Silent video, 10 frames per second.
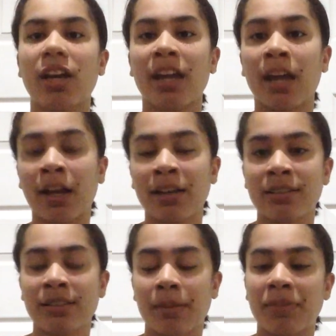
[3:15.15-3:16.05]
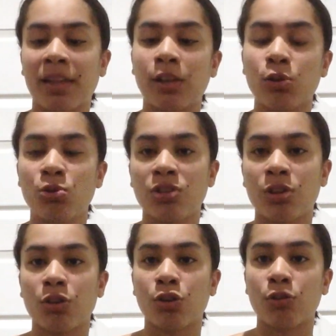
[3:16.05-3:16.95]
except they lose in the
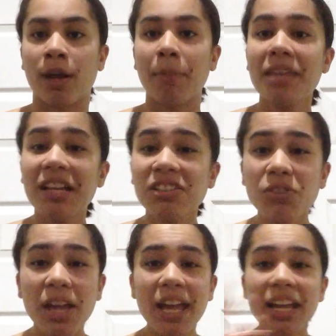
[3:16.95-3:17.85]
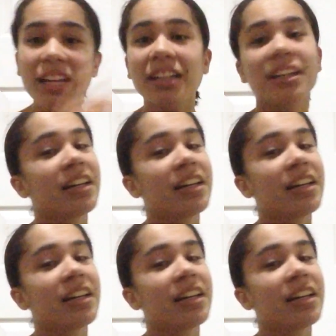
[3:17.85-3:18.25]
third round. But that's okay.